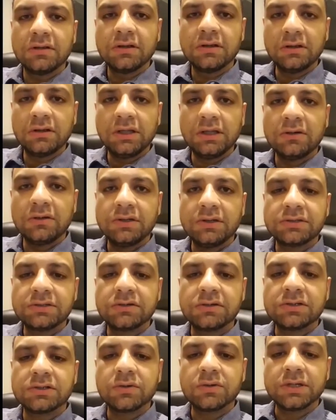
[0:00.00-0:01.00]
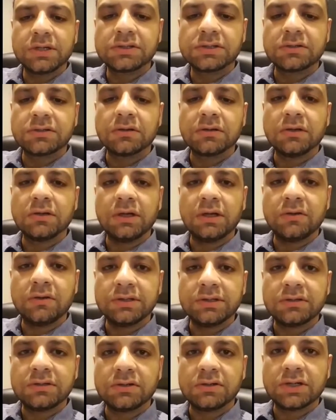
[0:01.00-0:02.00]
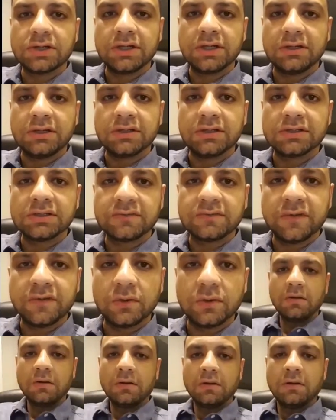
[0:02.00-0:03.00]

Clear research question, clear research ideas, focus.